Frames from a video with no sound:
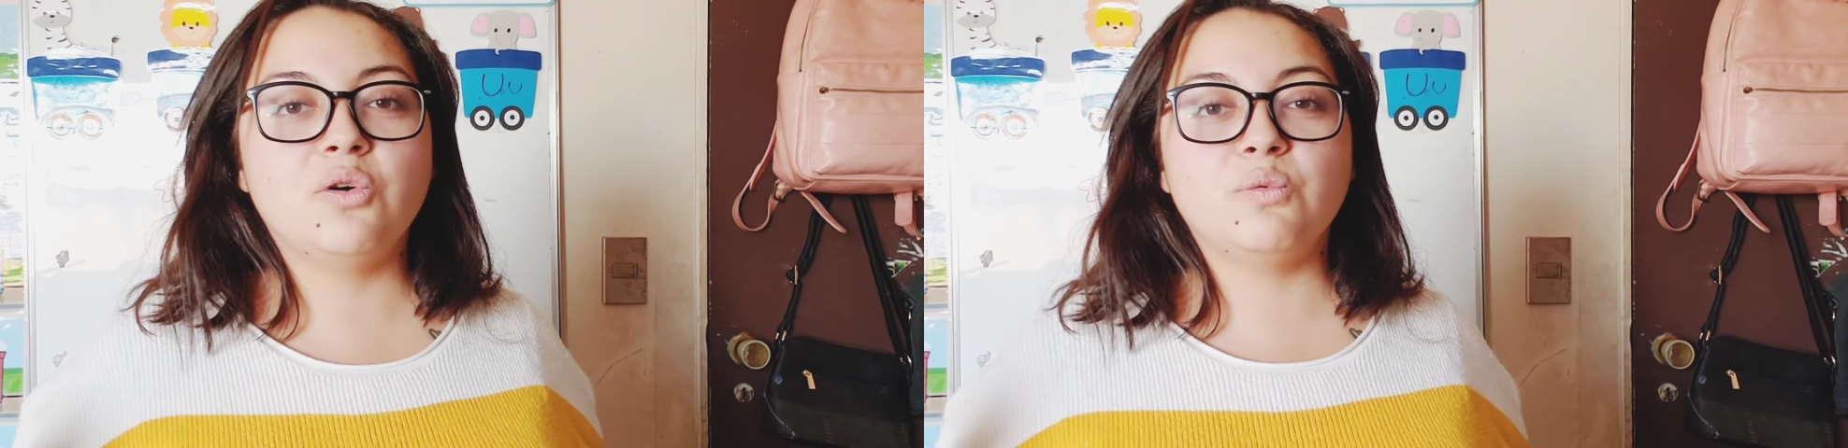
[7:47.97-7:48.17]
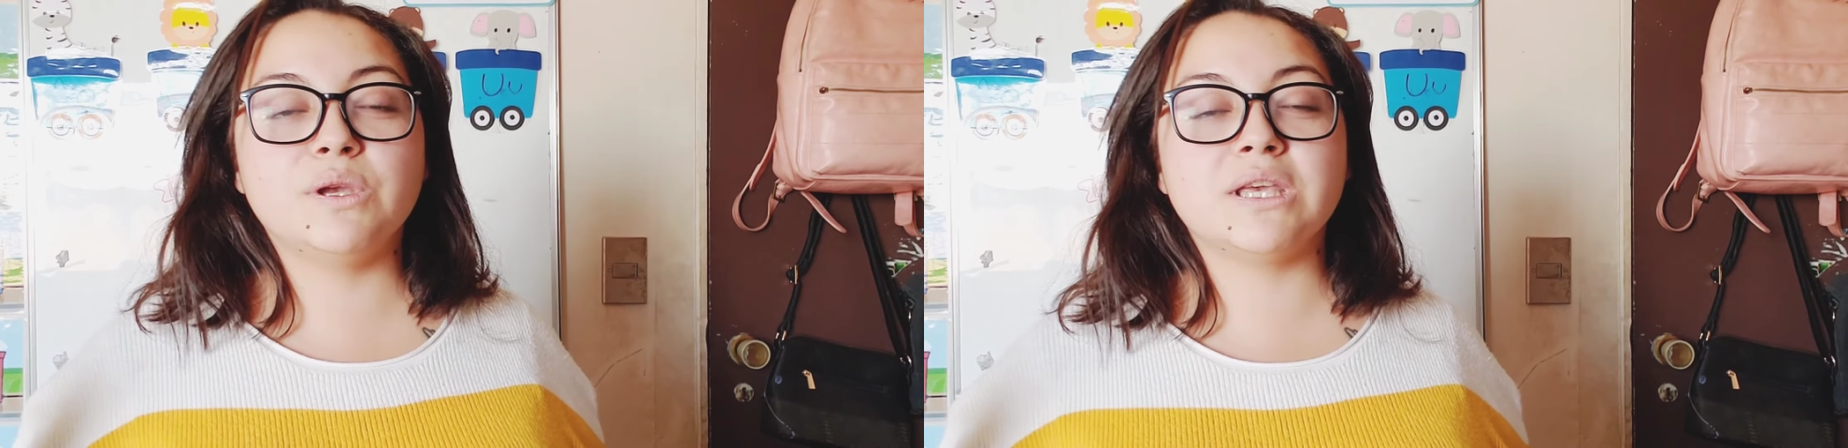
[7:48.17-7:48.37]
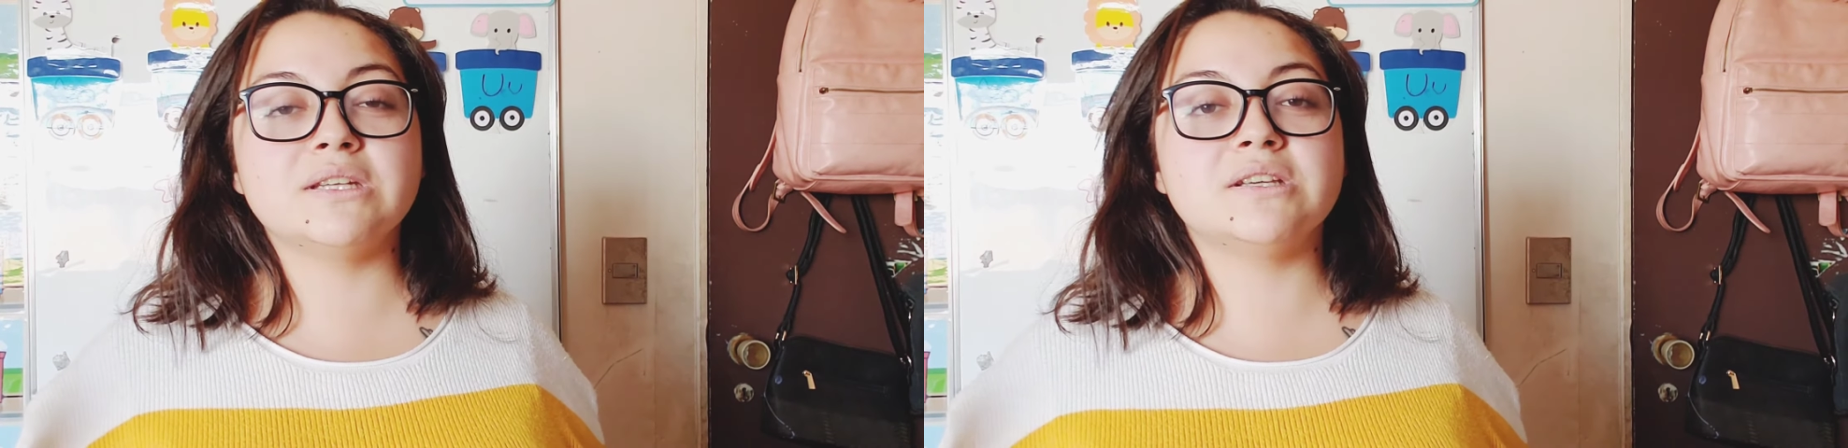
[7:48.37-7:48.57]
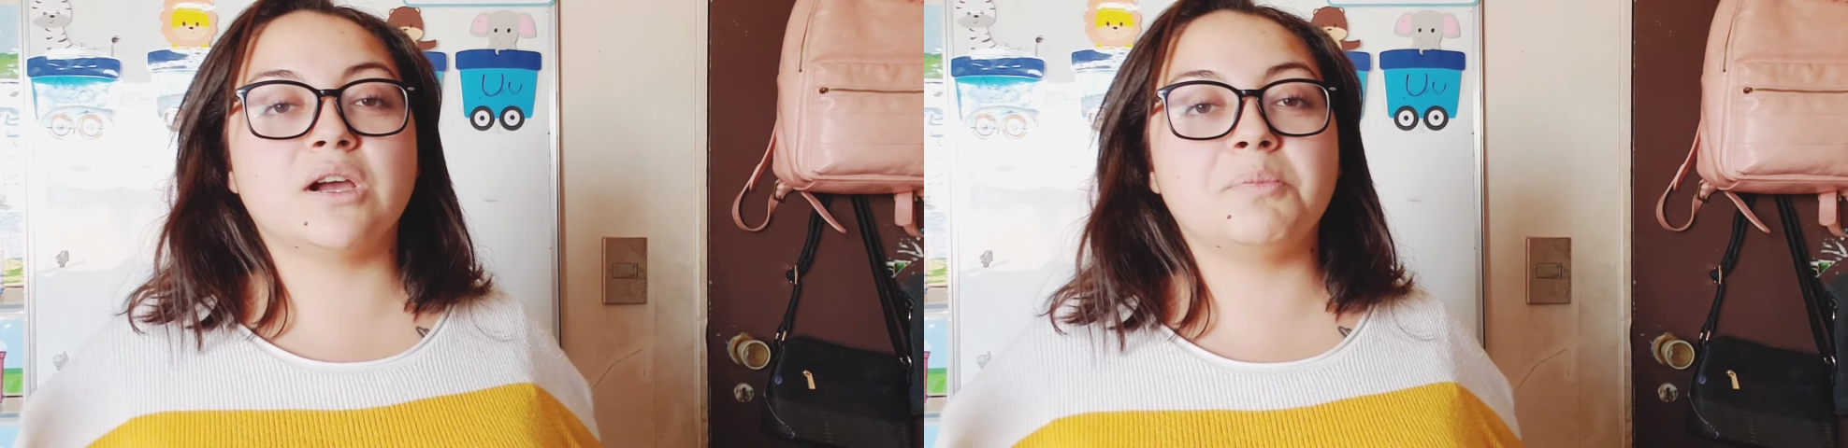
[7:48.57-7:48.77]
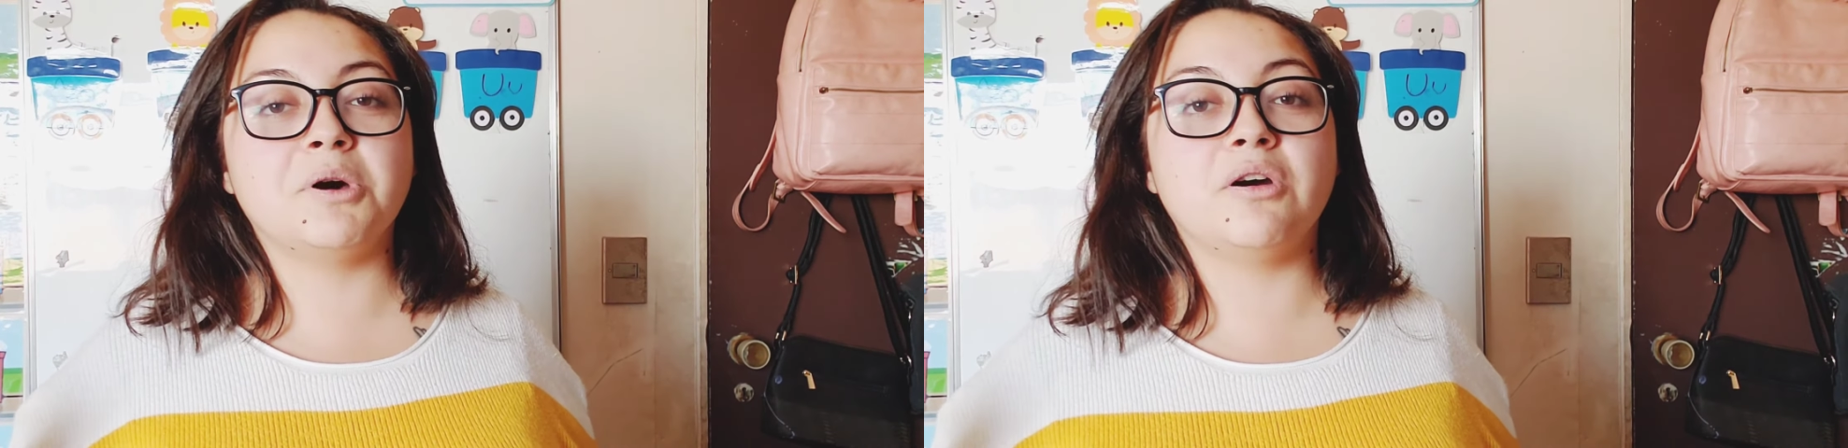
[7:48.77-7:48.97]
We can
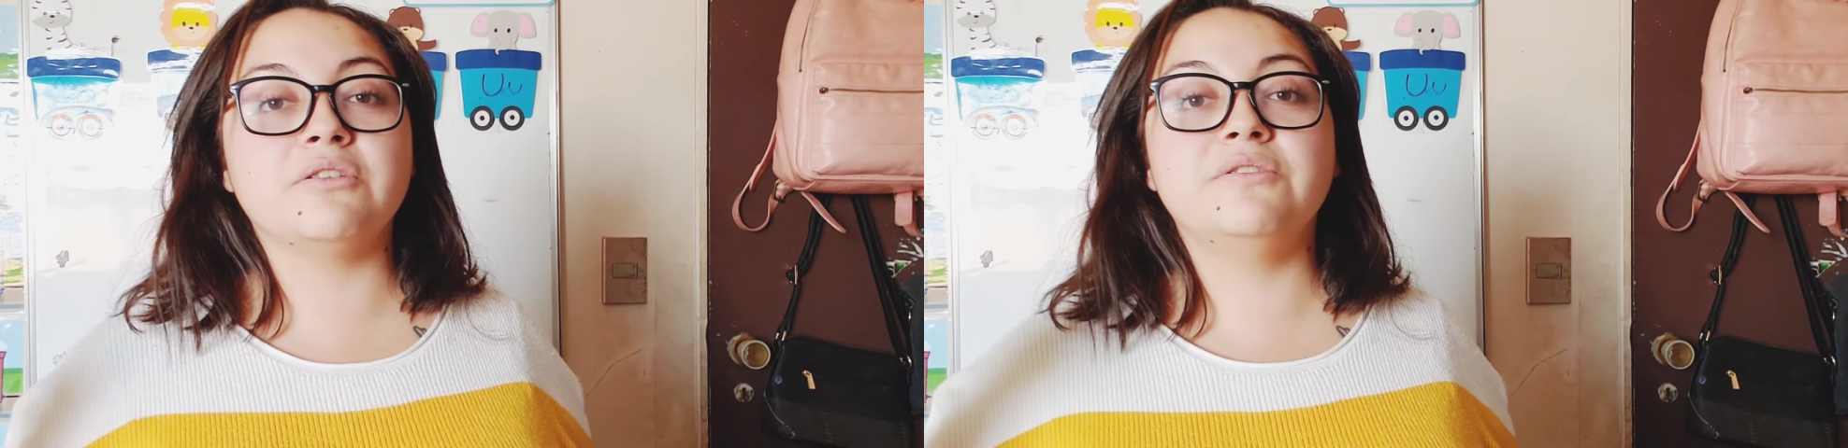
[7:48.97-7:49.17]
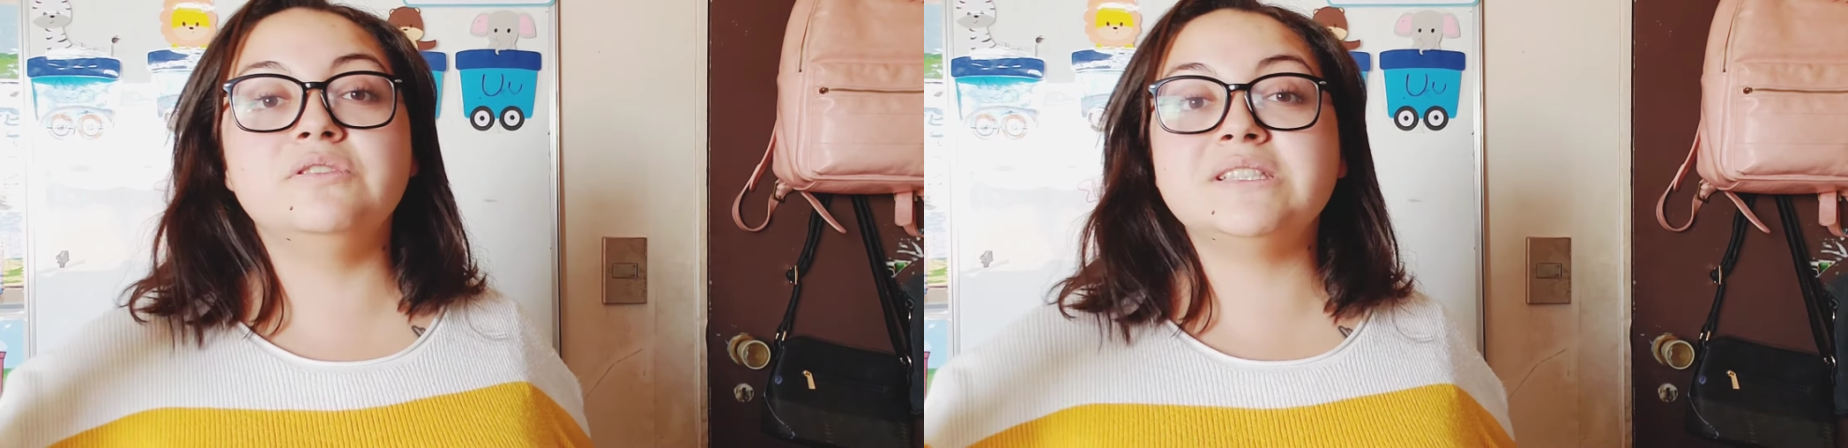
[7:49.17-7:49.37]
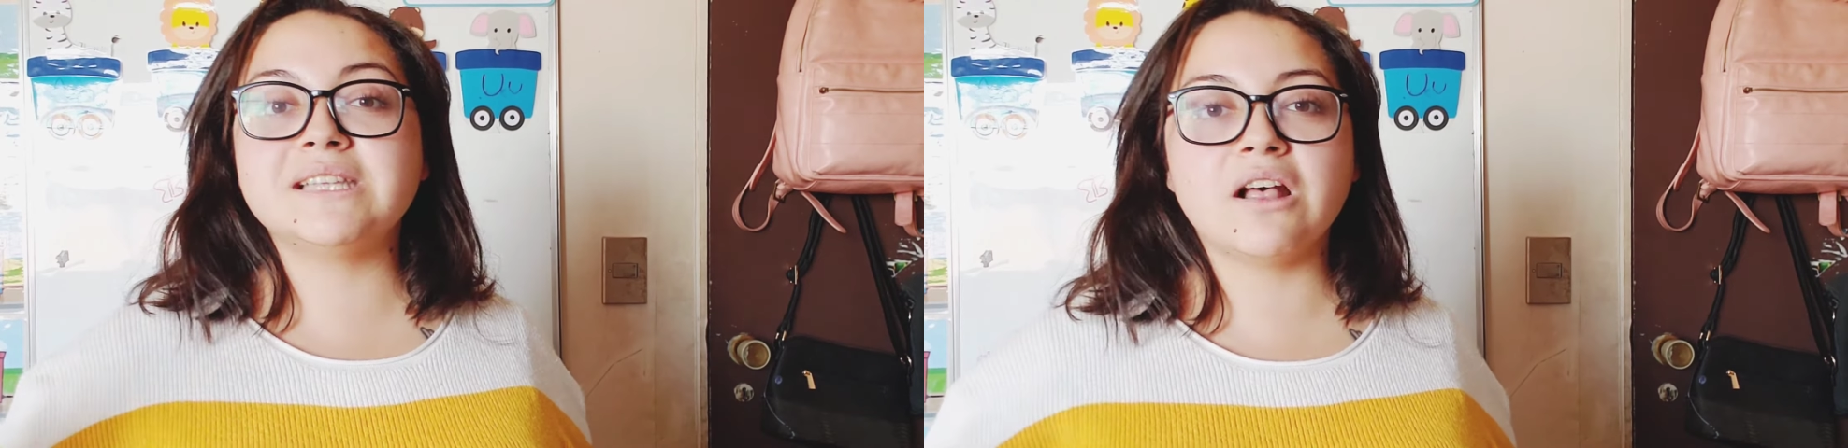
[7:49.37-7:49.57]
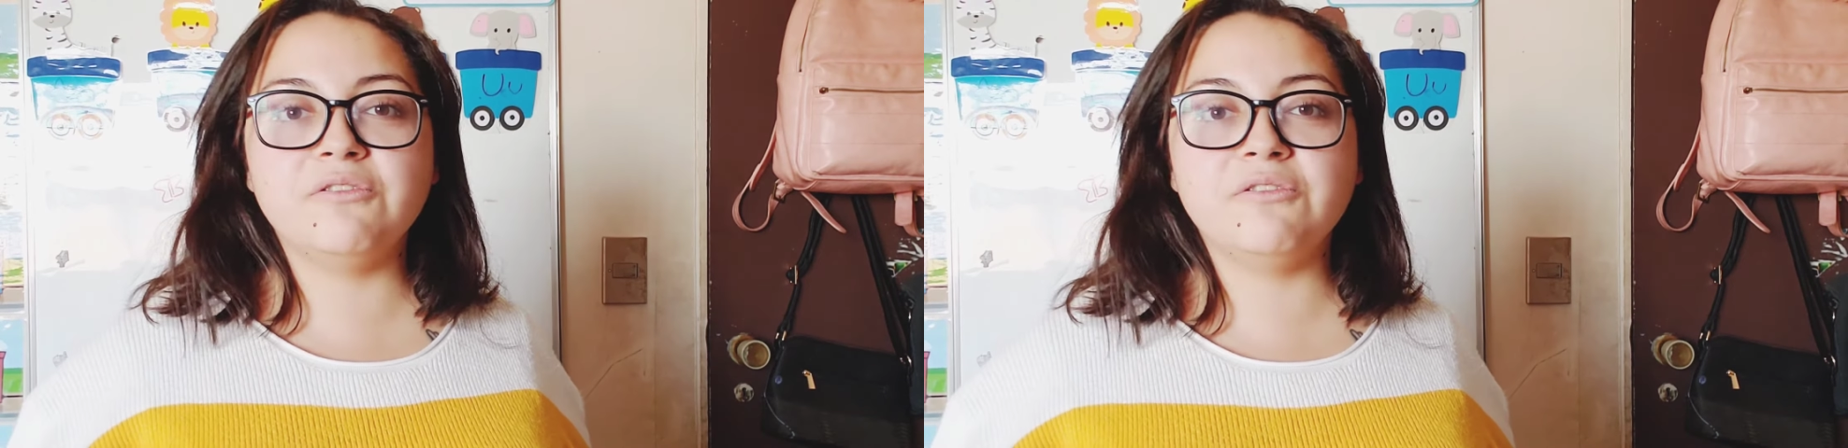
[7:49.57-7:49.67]
talk about cell